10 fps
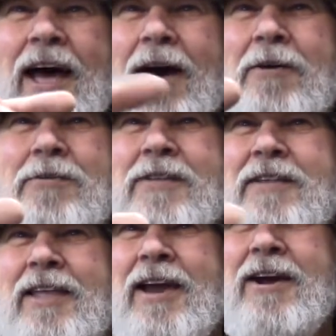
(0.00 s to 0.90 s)
out
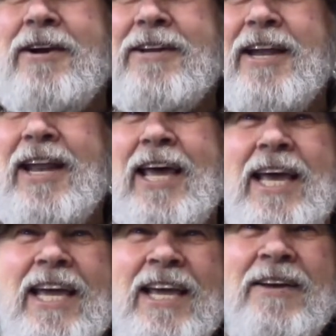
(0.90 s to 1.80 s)
there
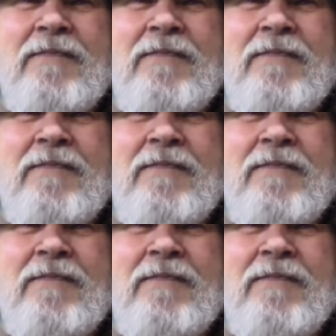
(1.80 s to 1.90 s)
today,